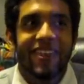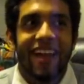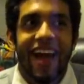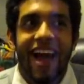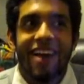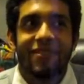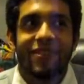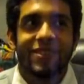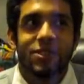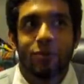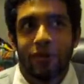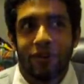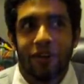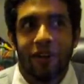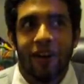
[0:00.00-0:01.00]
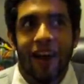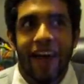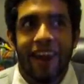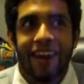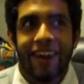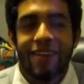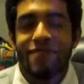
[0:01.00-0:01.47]
they have a Twitter,
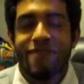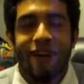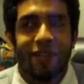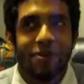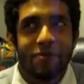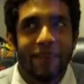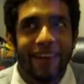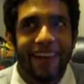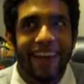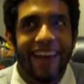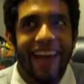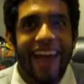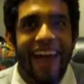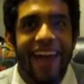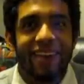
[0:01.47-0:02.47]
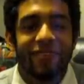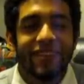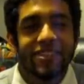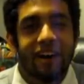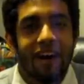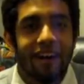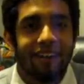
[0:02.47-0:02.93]
and they follow me, and
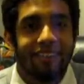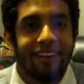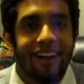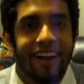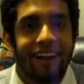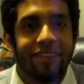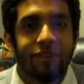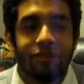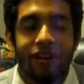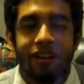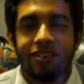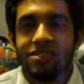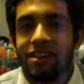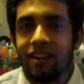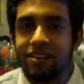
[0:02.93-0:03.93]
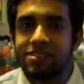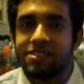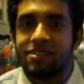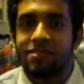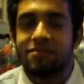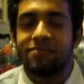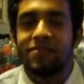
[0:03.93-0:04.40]
we talk a lot. Laurel is
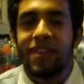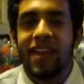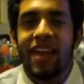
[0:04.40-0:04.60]
awesome.